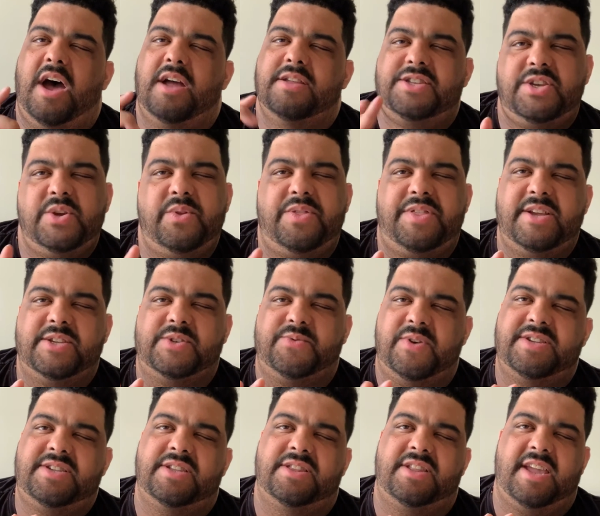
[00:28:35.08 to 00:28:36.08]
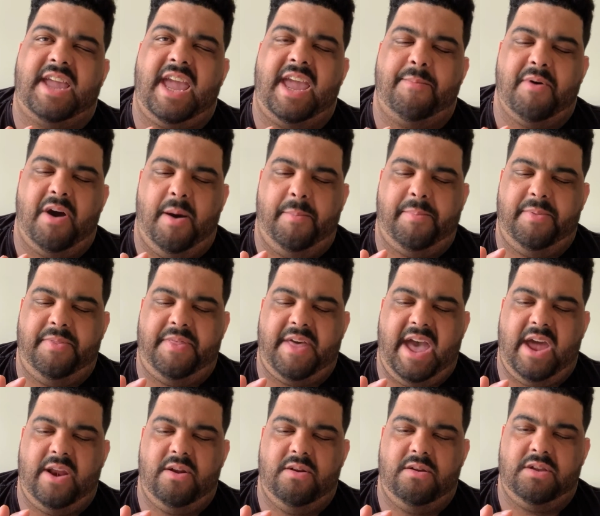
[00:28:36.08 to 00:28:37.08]
2 things recently came up
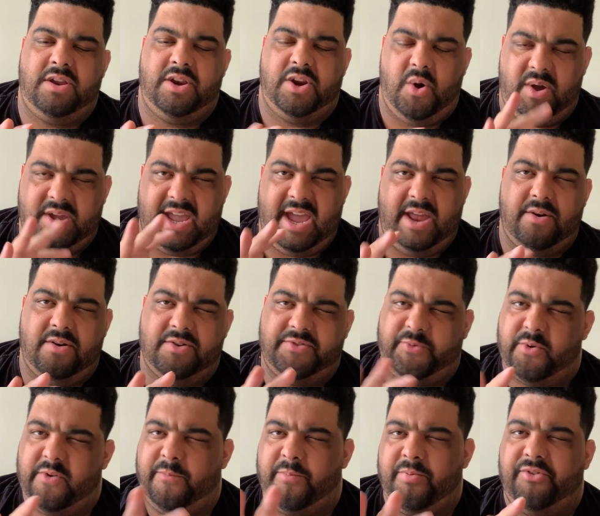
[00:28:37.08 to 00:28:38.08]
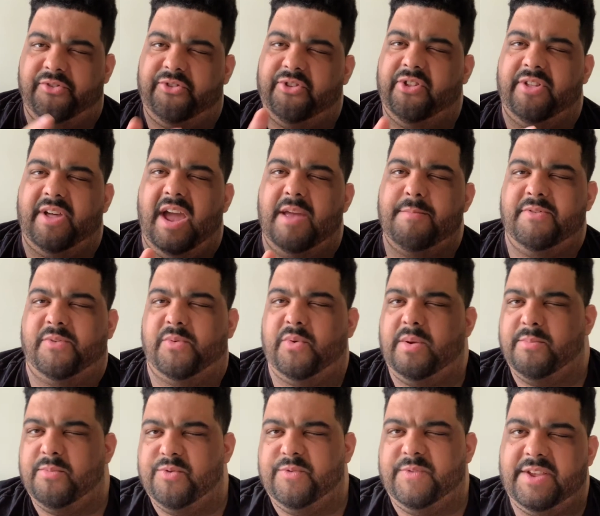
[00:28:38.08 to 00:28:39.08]
that, you know, again, are sort of bridge the line
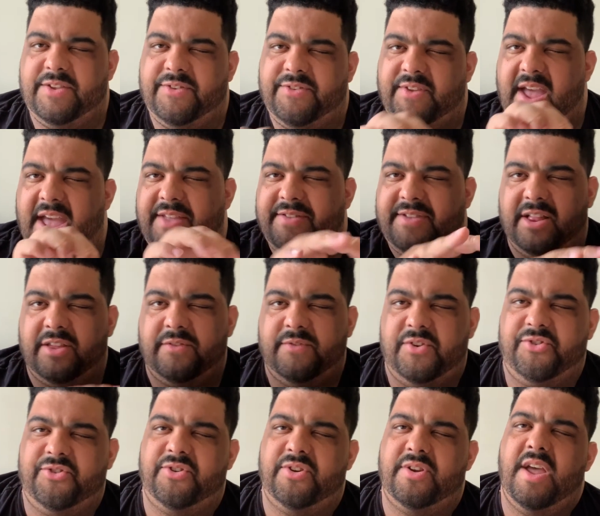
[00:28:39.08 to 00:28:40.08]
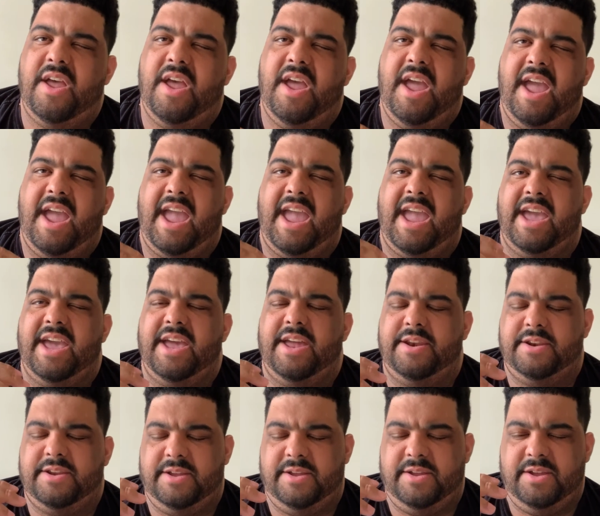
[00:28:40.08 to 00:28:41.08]
between movies and television,
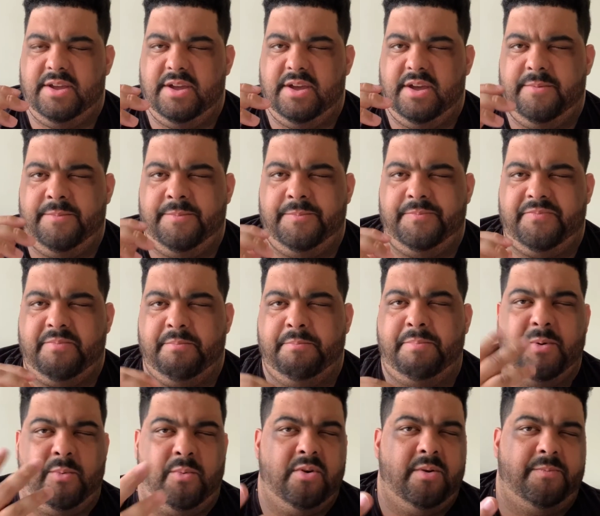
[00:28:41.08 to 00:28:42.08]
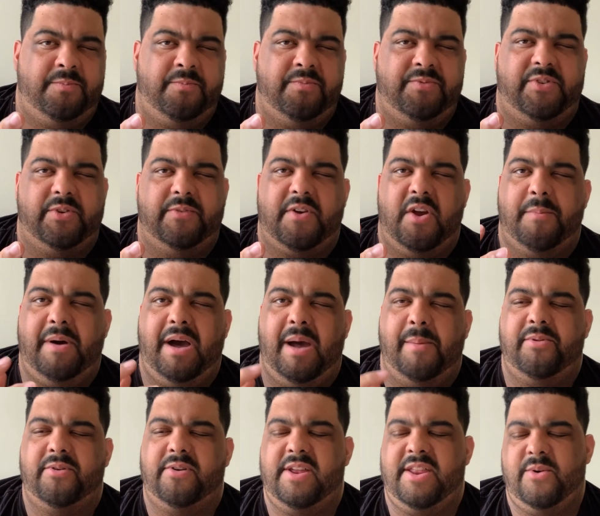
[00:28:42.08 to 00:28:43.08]
and but were still very
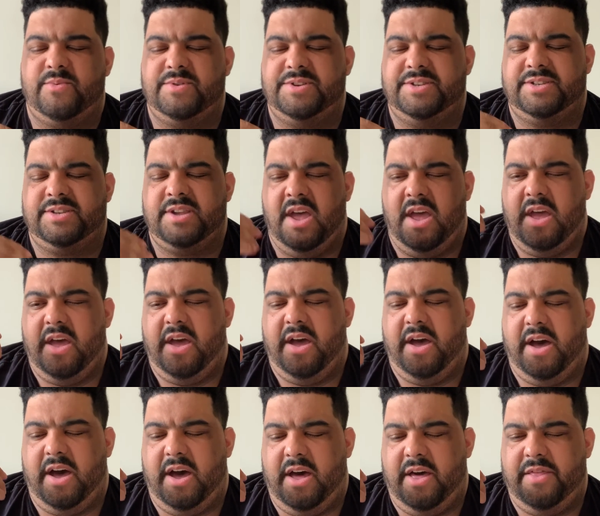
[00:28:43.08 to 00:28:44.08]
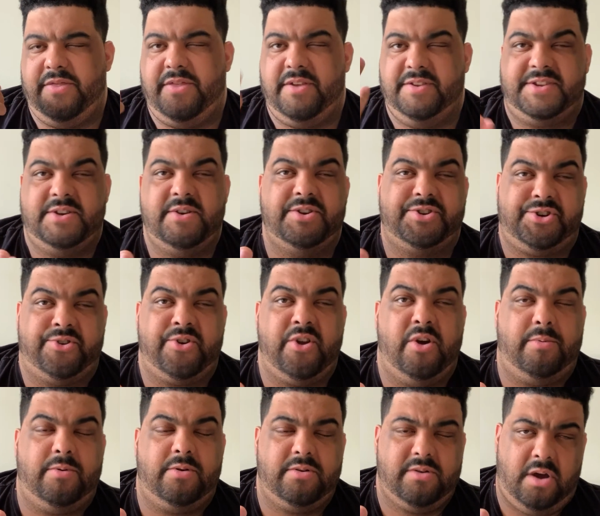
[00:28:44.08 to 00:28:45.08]
popular. And it was the series
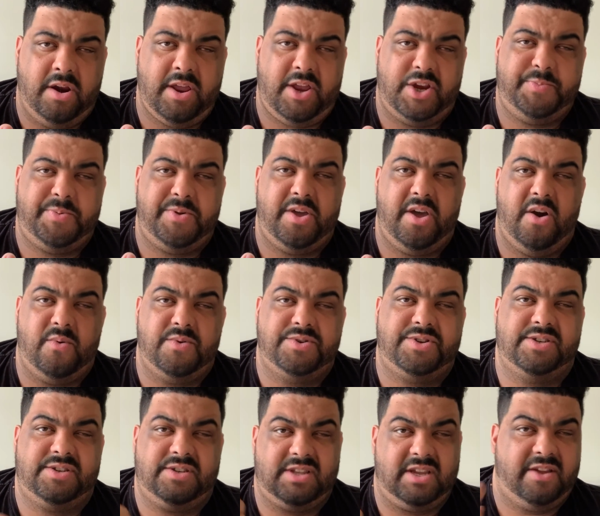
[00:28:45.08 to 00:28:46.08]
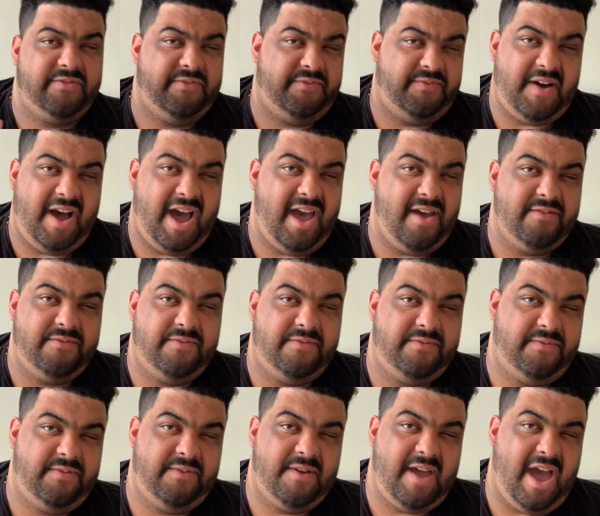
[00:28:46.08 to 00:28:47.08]
Chernobyl on HBO, which is like
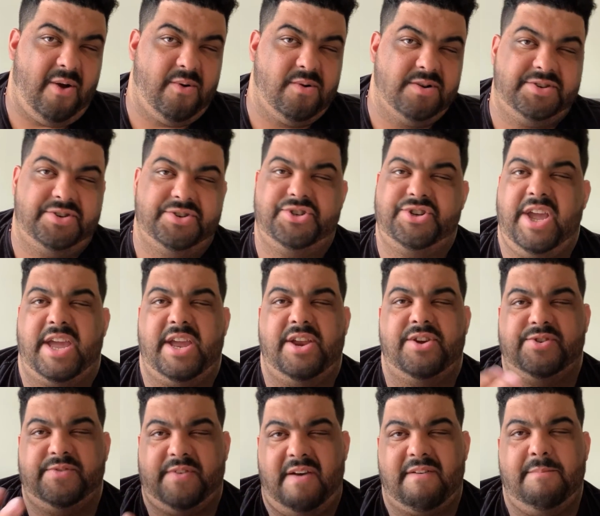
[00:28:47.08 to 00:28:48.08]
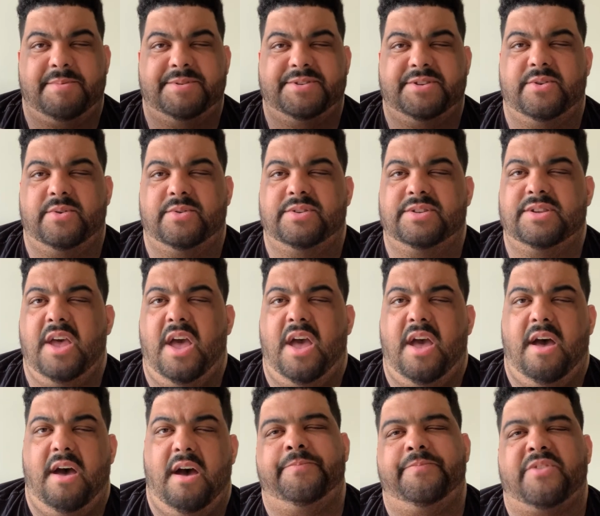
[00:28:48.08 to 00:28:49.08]
5 hours and change, 5 episodes,
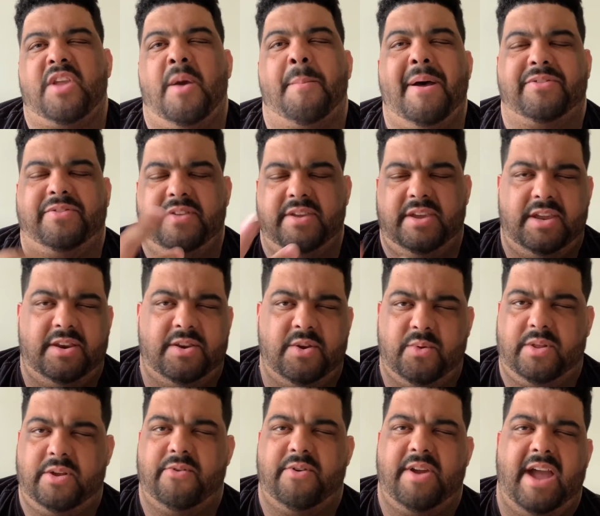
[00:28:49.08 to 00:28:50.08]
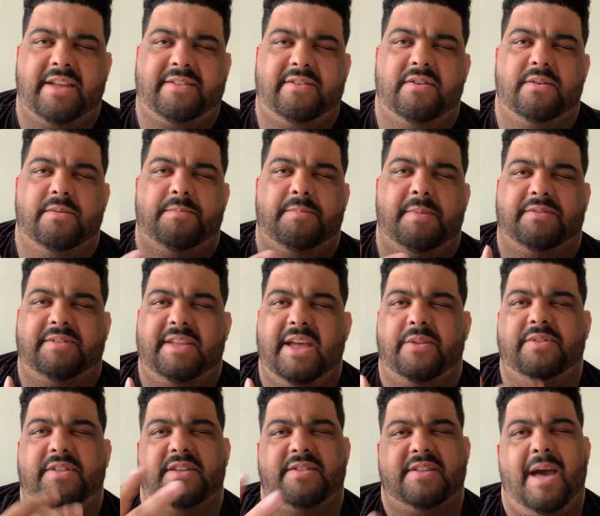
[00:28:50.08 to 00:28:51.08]
about the nuclear reactor
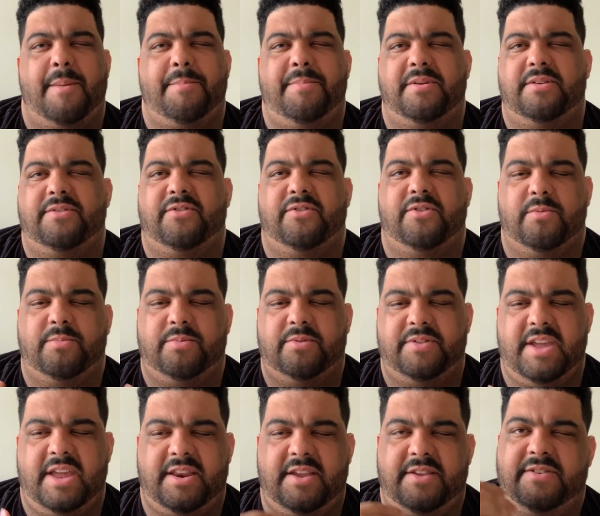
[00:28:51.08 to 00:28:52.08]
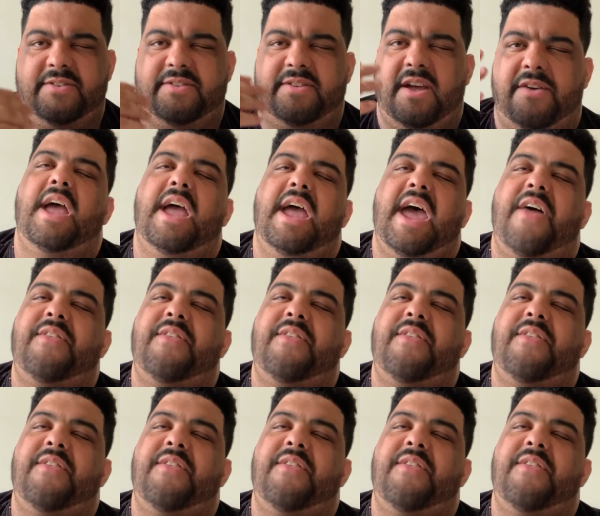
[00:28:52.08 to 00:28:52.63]
meltdown thing that happened in Chernobyl in the 80s and stuff.